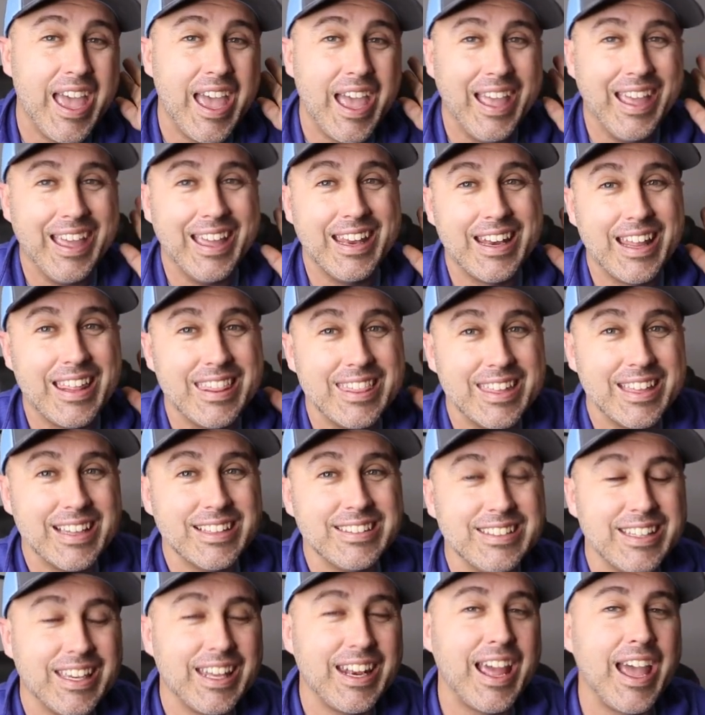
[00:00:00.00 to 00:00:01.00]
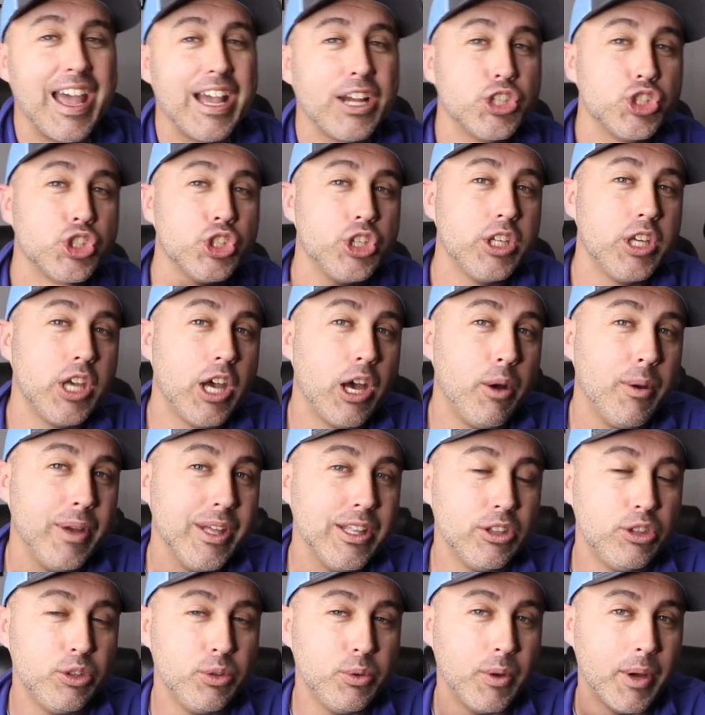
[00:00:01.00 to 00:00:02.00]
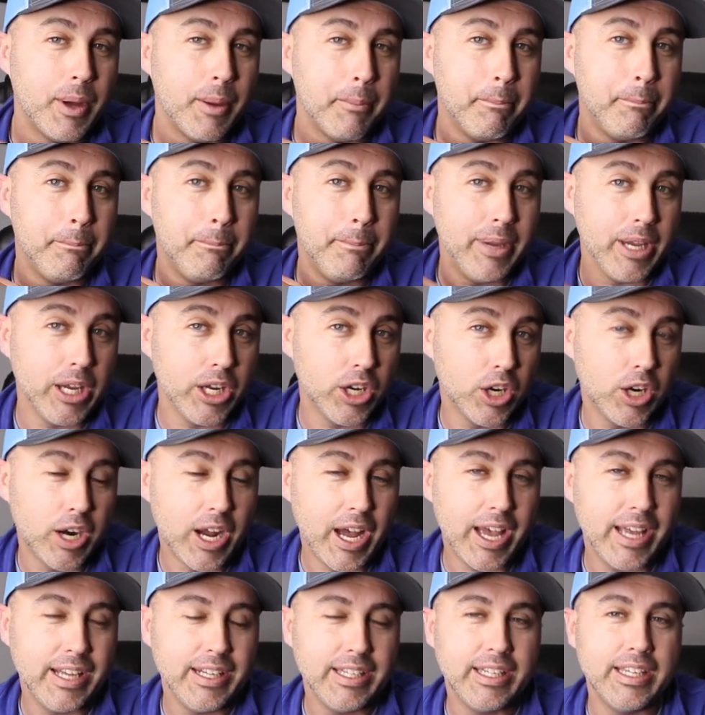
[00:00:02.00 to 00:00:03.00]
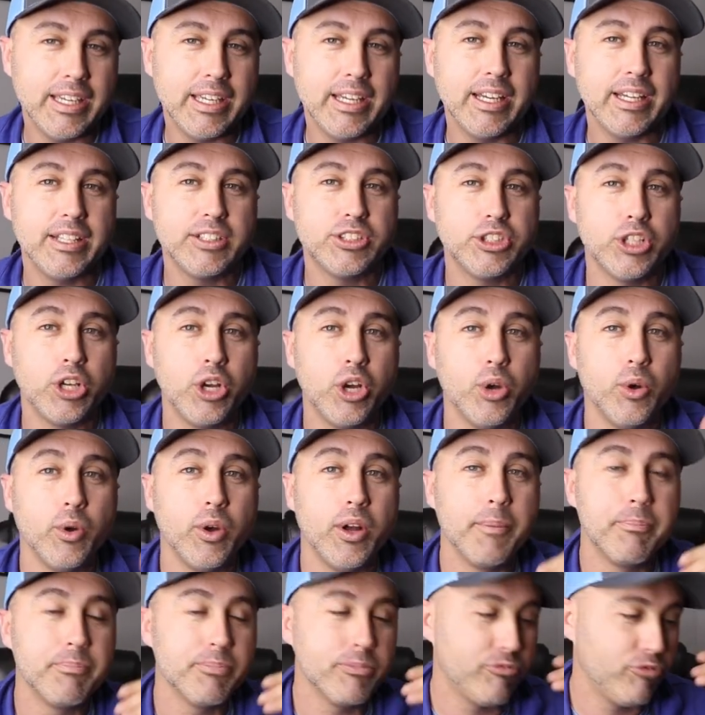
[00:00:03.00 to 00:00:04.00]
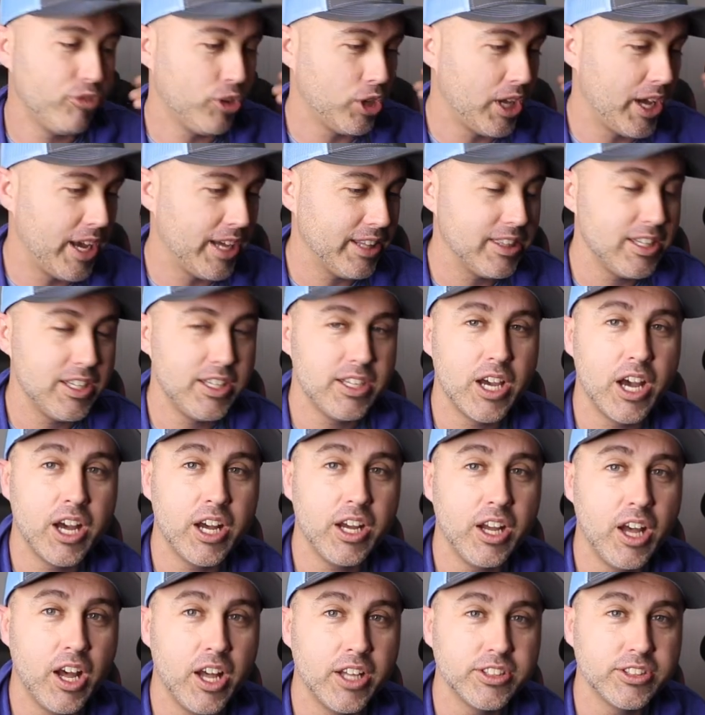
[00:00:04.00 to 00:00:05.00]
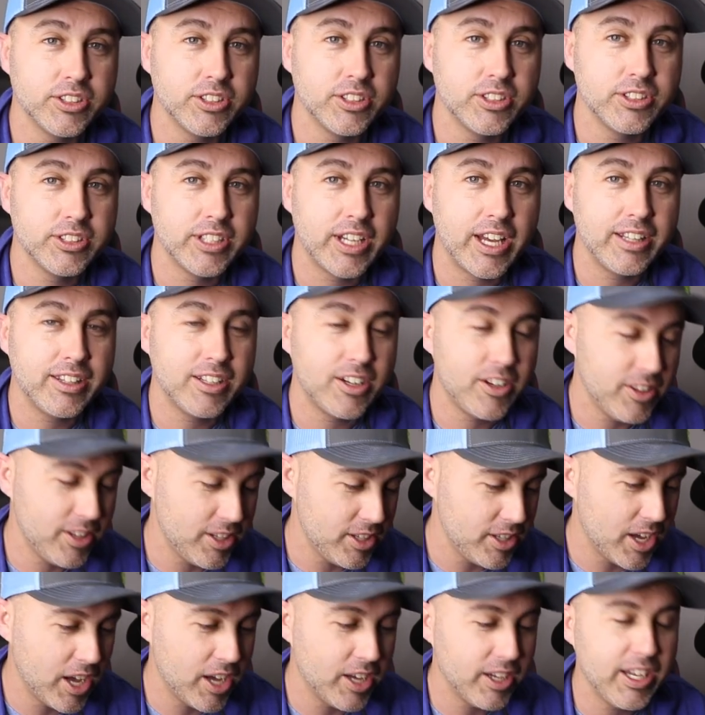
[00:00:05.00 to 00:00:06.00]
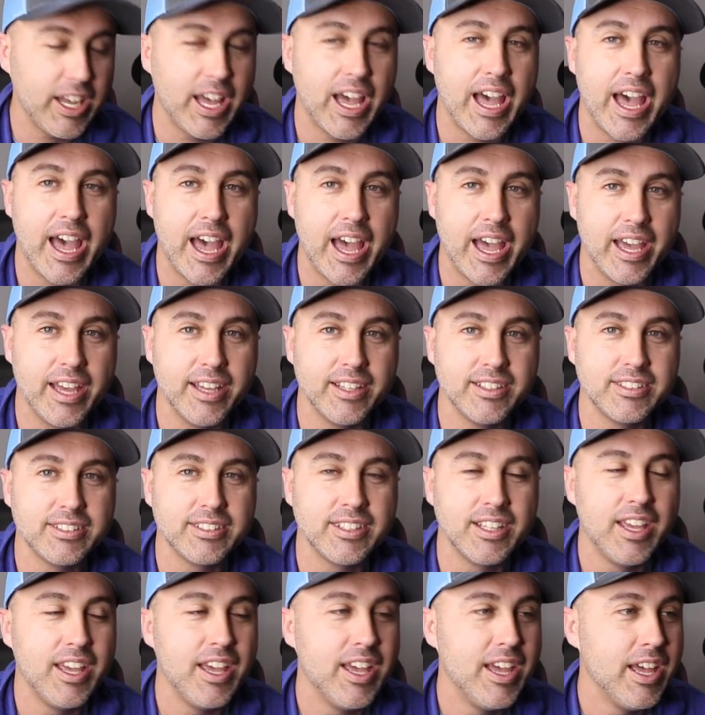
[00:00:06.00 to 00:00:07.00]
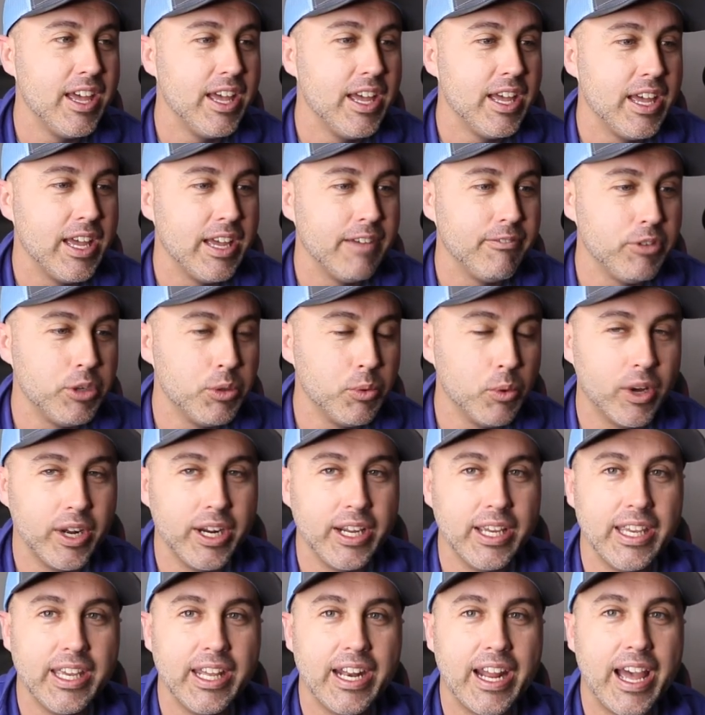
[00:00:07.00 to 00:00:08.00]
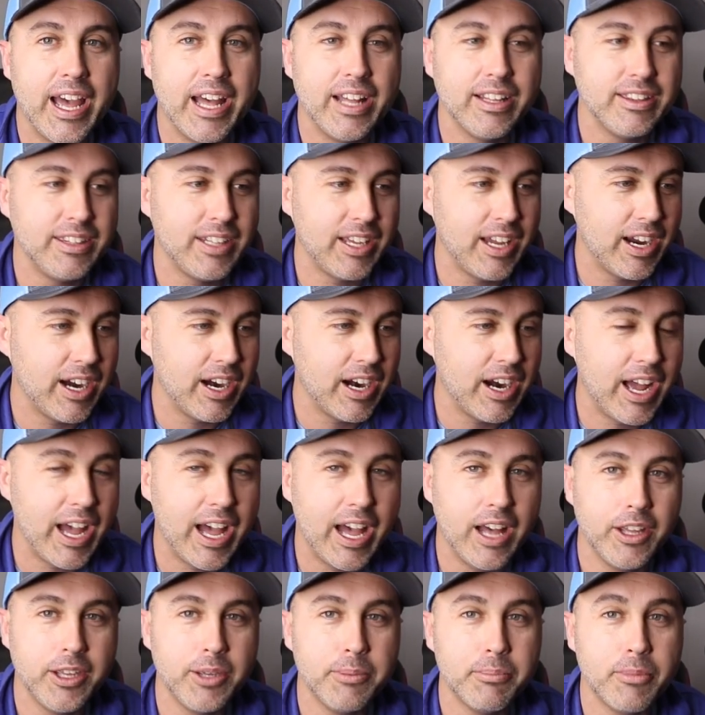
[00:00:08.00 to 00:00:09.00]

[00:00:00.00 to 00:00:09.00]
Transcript: And this can actually go into a bigger idea. So for like the young hustlers out there, the young guys, if you want to get out there highly